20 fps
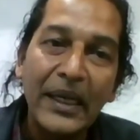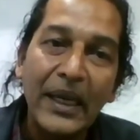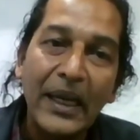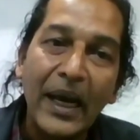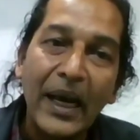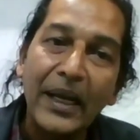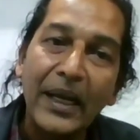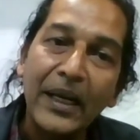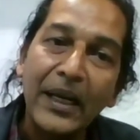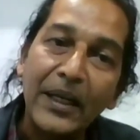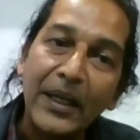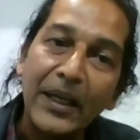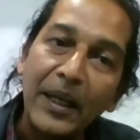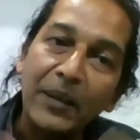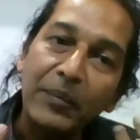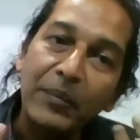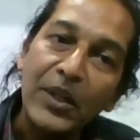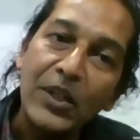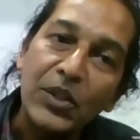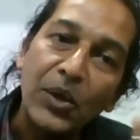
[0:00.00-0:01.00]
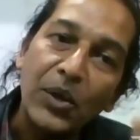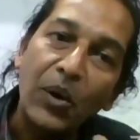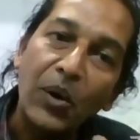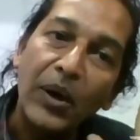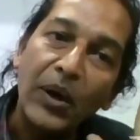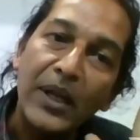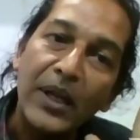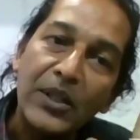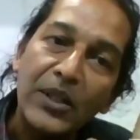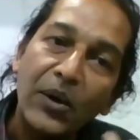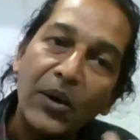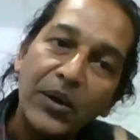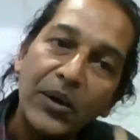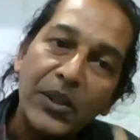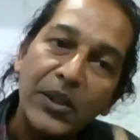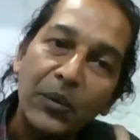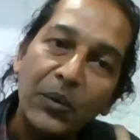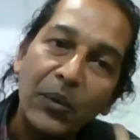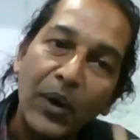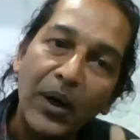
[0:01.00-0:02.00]
And it can be stored as long as
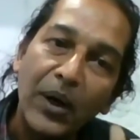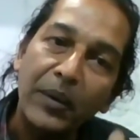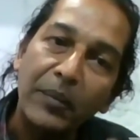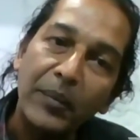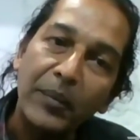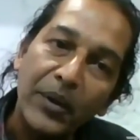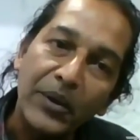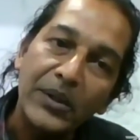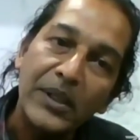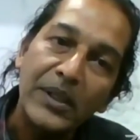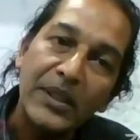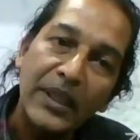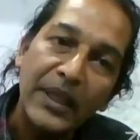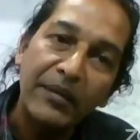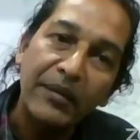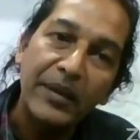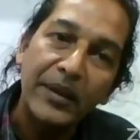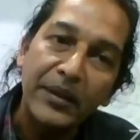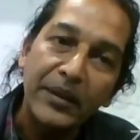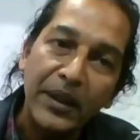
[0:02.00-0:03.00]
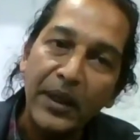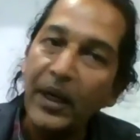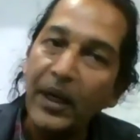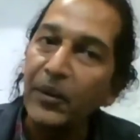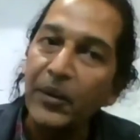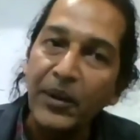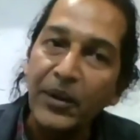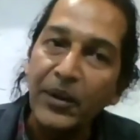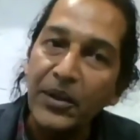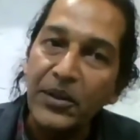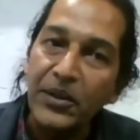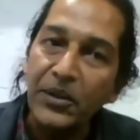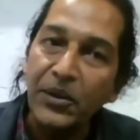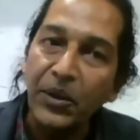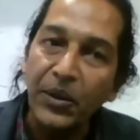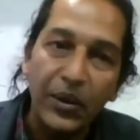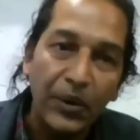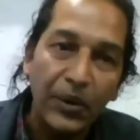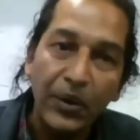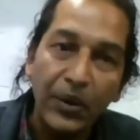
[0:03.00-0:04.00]
you want, because you just leave it in the ground, it's
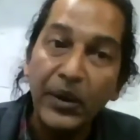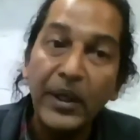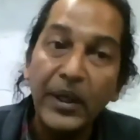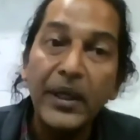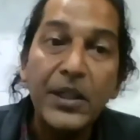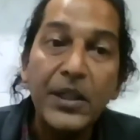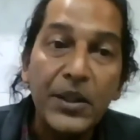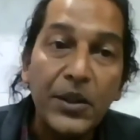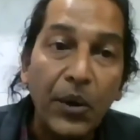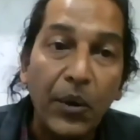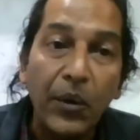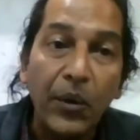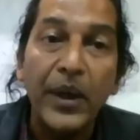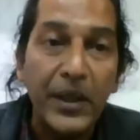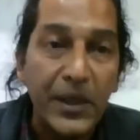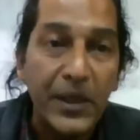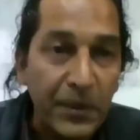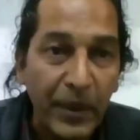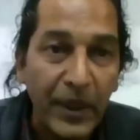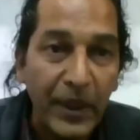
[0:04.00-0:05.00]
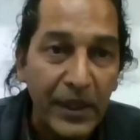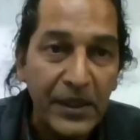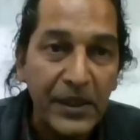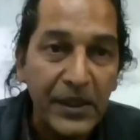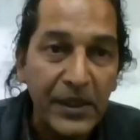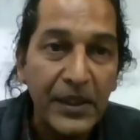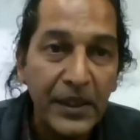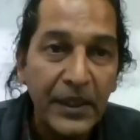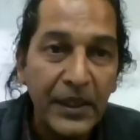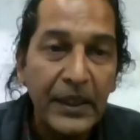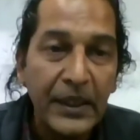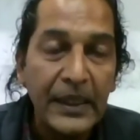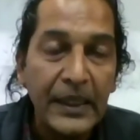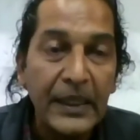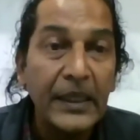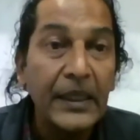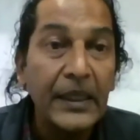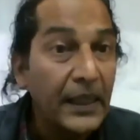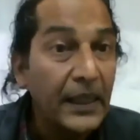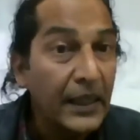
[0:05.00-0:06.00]
stored. You don't need storing space.
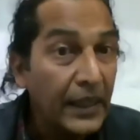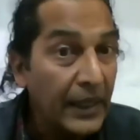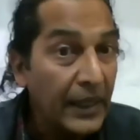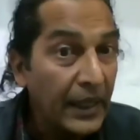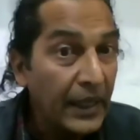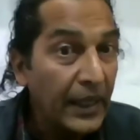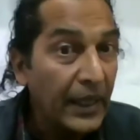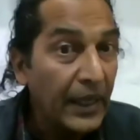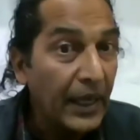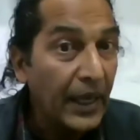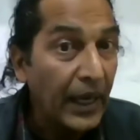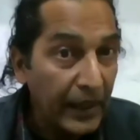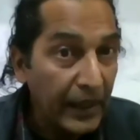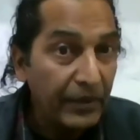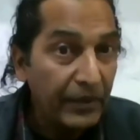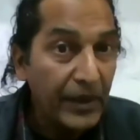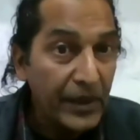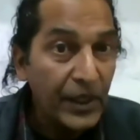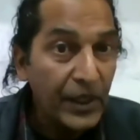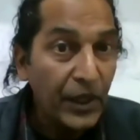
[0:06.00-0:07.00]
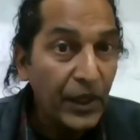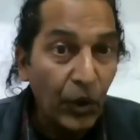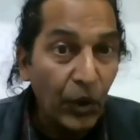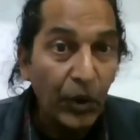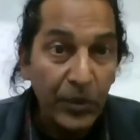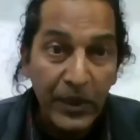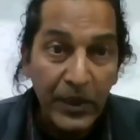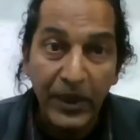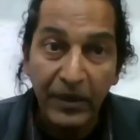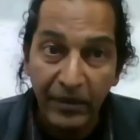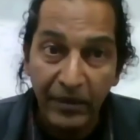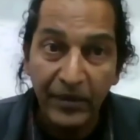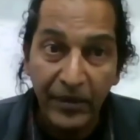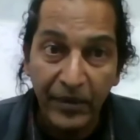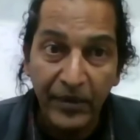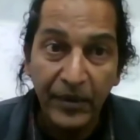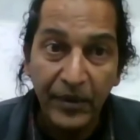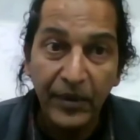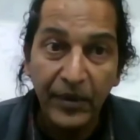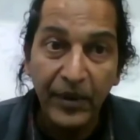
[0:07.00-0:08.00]
Adivasi homes have
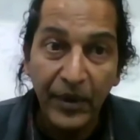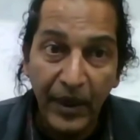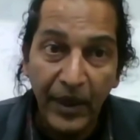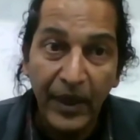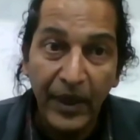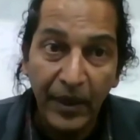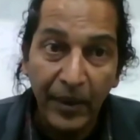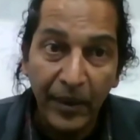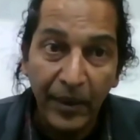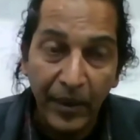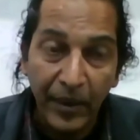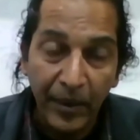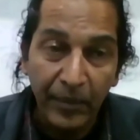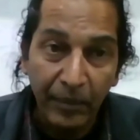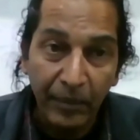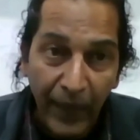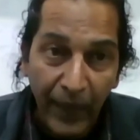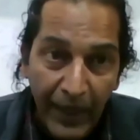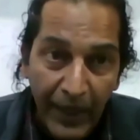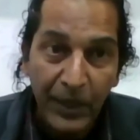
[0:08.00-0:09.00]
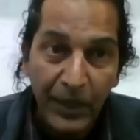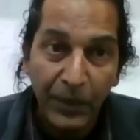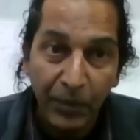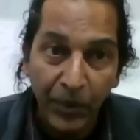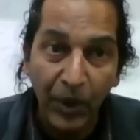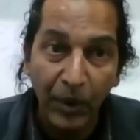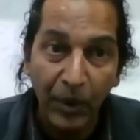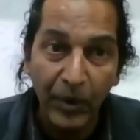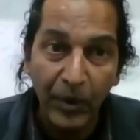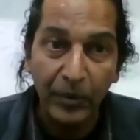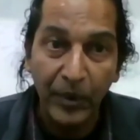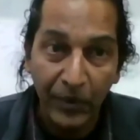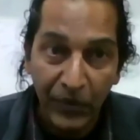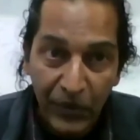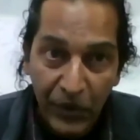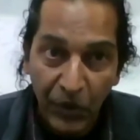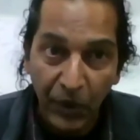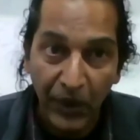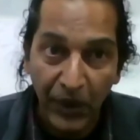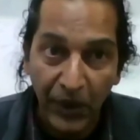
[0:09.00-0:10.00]
a major problem of
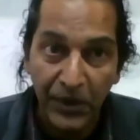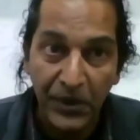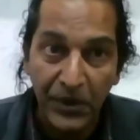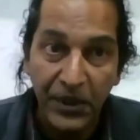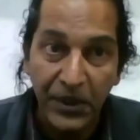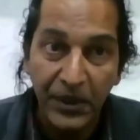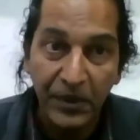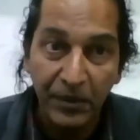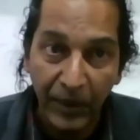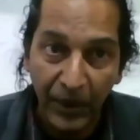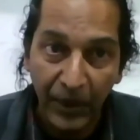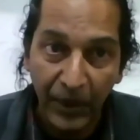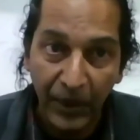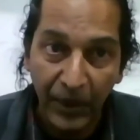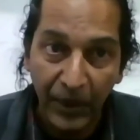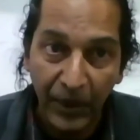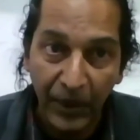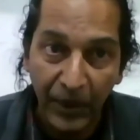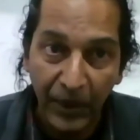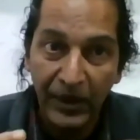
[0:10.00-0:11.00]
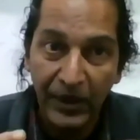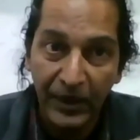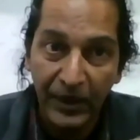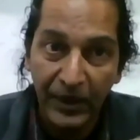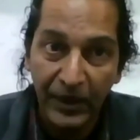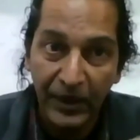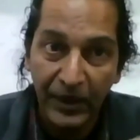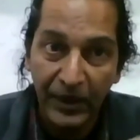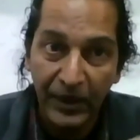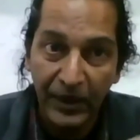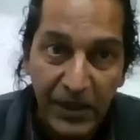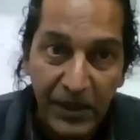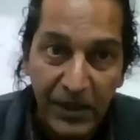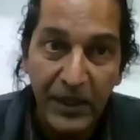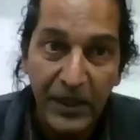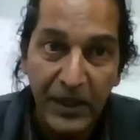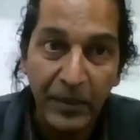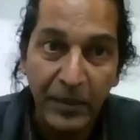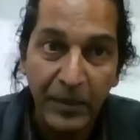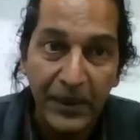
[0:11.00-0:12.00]
storage because the space is
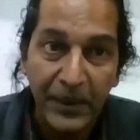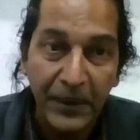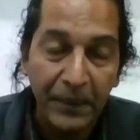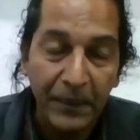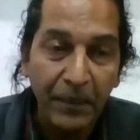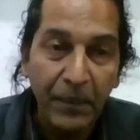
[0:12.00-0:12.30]
limited.